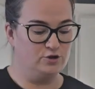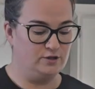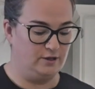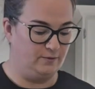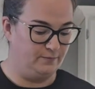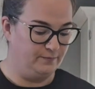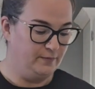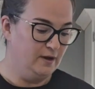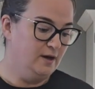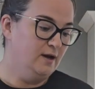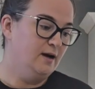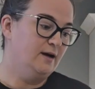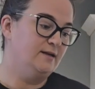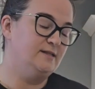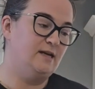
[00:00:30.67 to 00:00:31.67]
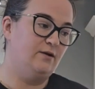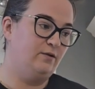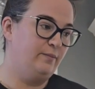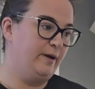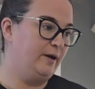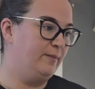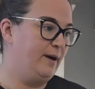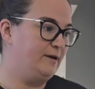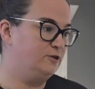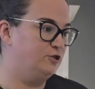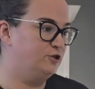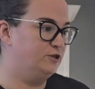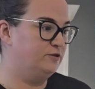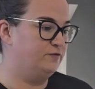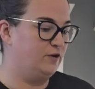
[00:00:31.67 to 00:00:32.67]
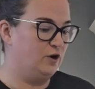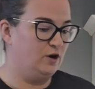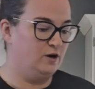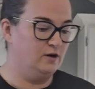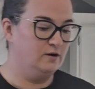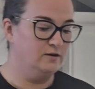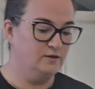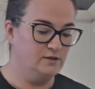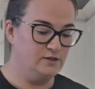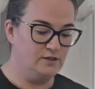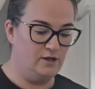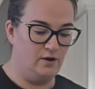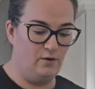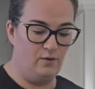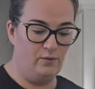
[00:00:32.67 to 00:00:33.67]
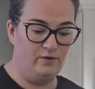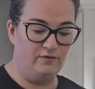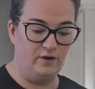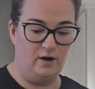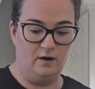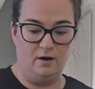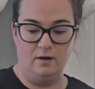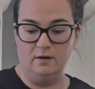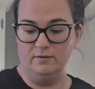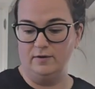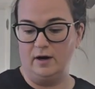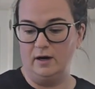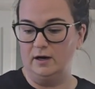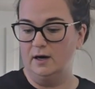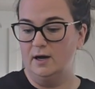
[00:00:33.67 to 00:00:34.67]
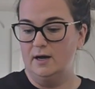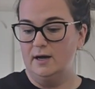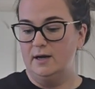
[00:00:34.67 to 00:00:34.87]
So I said I would make a batch just for her. So we've got all of our